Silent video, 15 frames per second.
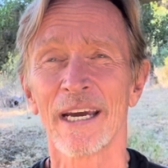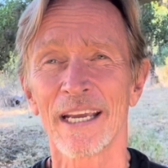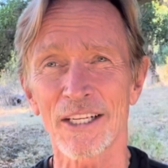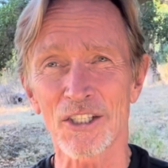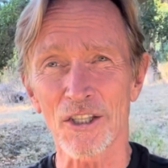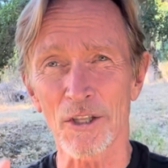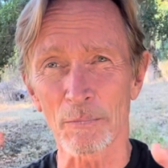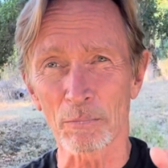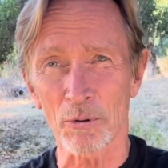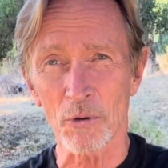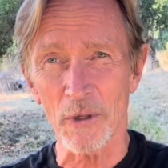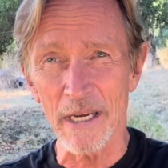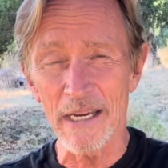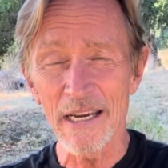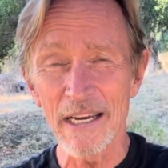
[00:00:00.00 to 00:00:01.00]
It's the
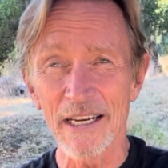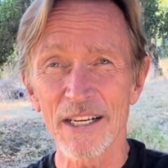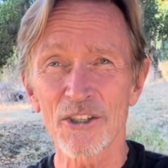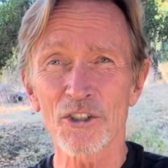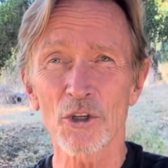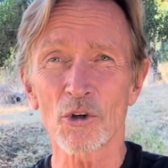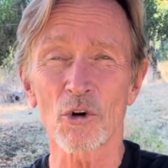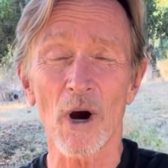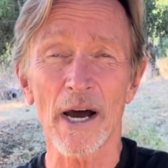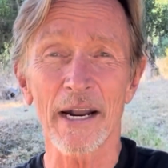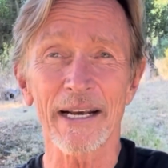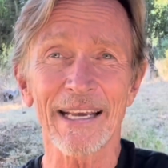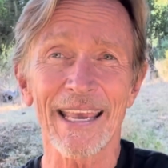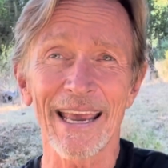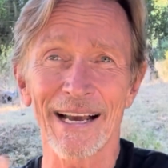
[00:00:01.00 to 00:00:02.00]

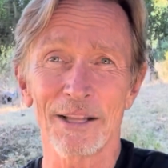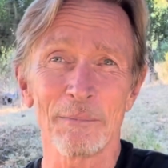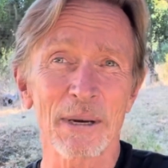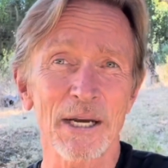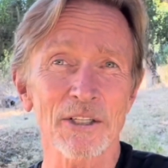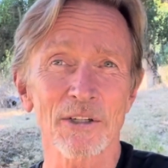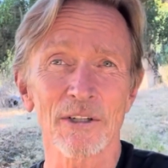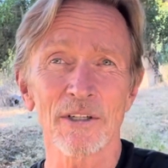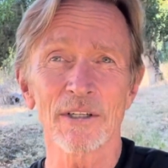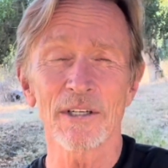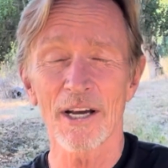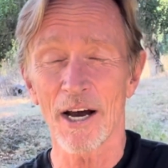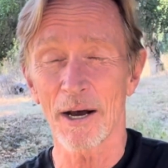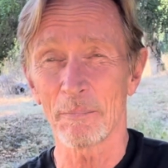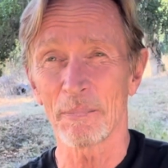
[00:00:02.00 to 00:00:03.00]
pre-Socratic elemental
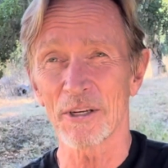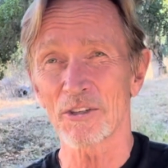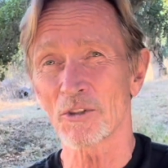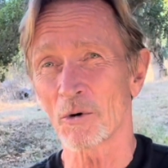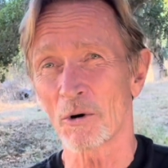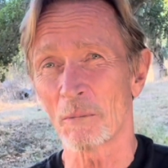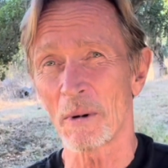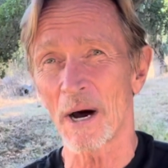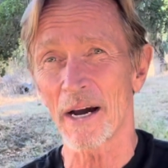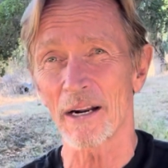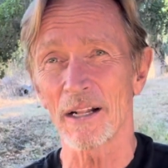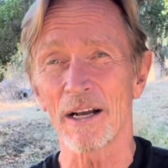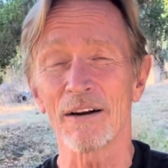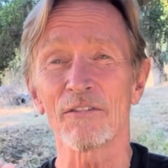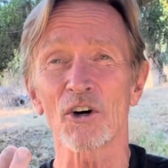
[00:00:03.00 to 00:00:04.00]
compass or
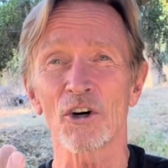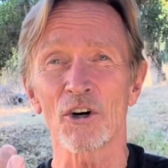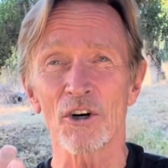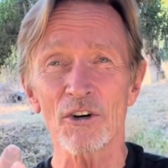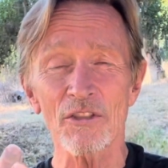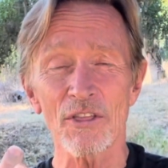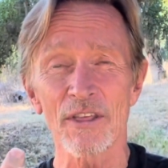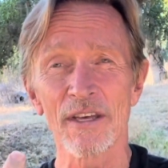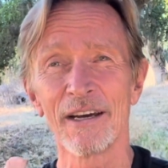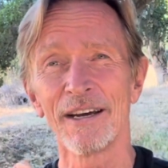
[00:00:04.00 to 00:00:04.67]
model of earth,